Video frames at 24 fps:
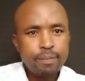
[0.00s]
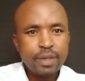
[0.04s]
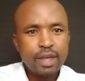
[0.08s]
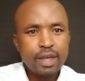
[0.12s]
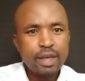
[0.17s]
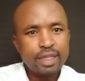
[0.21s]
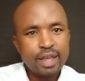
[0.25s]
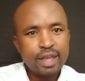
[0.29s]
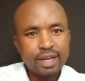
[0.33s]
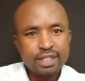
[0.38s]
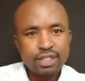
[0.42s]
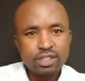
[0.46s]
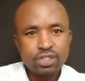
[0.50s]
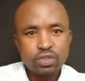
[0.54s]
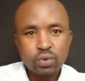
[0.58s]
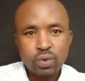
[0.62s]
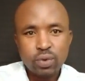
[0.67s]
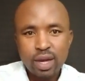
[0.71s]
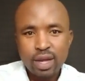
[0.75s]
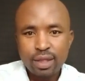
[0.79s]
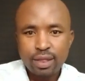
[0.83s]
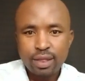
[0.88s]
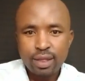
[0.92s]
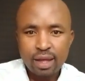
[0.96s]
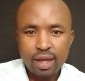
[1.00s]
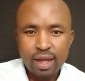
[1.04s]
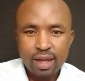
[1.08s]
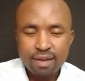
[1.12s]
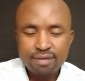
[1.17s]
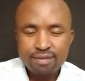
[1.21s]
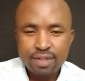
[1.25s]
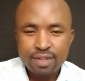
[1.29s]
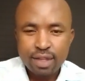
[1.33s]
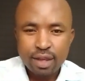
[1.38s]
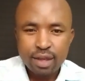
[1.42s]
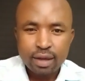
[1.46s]
and that is why they
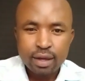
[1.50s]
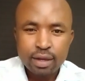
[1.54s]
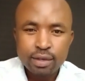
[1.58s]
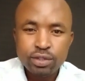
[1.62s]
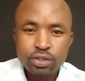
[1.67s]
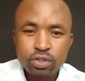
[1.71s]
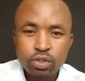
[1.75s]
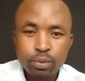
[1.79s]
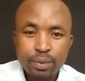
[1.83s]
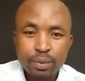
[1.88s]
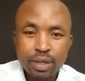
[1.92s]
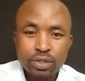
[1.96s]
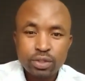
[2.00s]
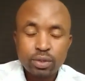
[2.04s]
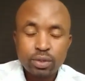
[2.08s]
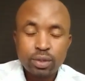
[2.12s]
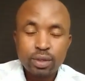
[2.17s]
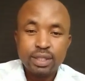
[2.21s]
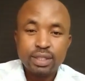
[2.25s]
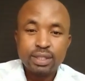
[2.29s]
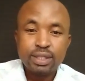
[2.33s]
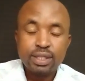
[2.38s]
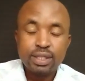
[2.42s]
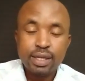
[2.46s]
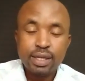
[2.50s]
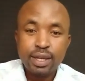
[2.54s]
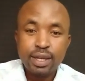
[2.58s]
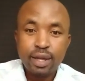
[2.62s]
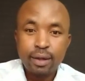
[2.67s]
have the yield to maturity